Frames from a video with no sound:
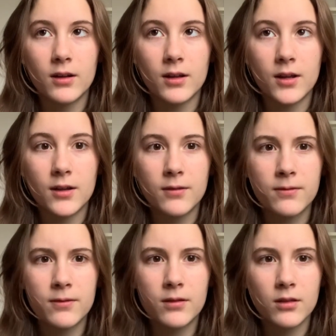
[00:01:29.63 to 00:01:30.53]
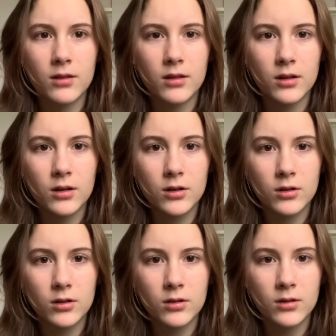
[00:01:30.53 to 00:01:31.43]
if
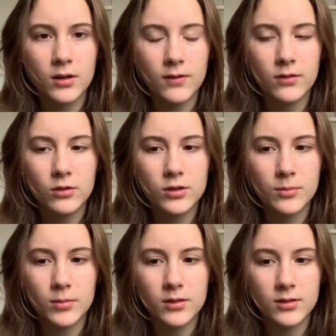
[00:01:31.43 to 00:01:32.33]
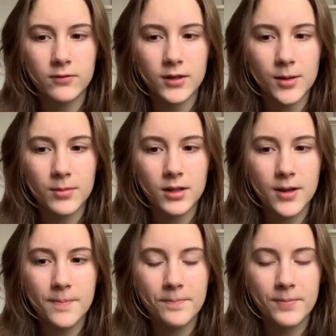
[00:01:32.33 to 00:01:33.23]
there's a Muslim family
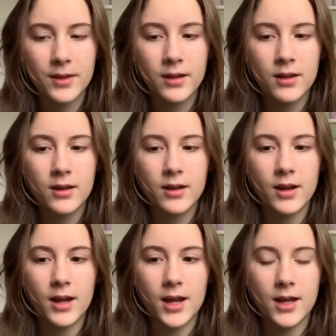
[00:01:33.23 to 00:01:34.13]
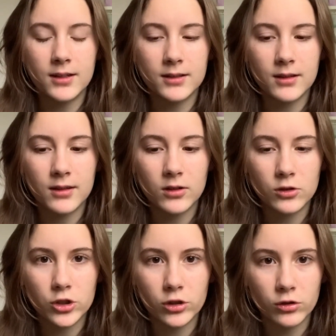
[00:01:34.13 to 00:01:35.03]
and their
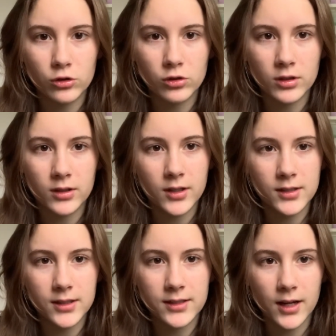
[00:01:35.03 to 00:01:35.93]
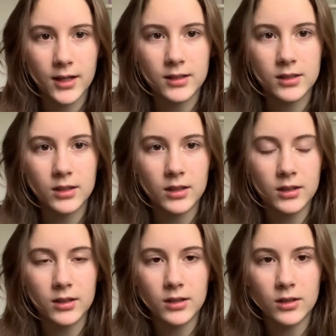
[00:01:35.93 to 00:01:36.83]
children decide to,
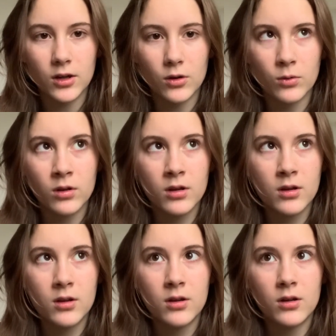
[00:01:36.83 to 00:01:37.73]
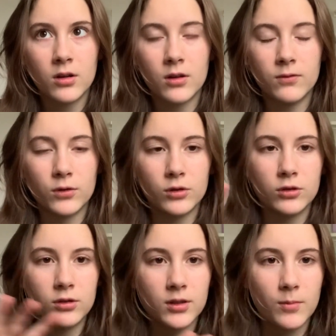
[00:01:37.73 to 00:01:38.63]
you know, convert
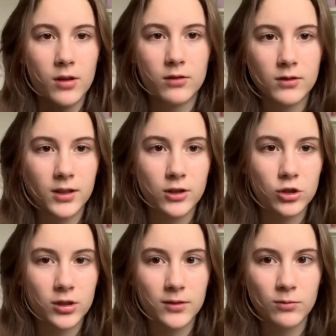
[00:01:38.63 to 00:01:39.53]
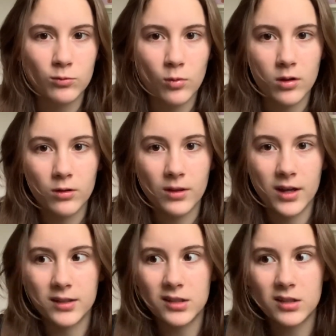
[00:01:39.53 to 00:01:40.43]
to some other religion, whether
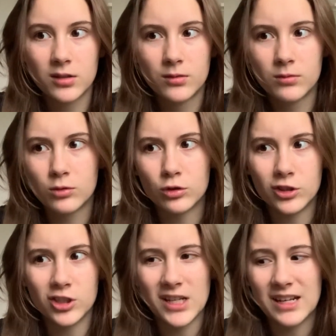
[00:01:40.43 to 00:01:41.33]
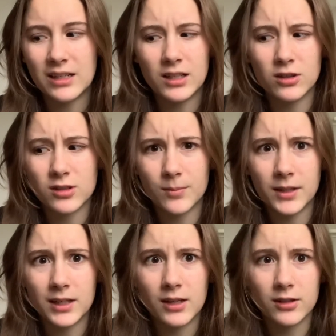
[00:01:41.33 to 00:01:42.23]
that's Christianity or
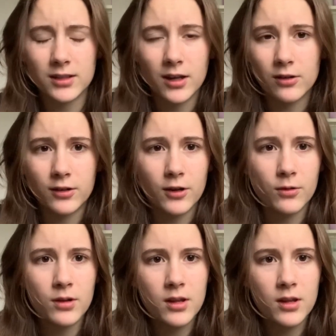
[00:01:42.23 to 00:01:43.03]
something else, I don't know,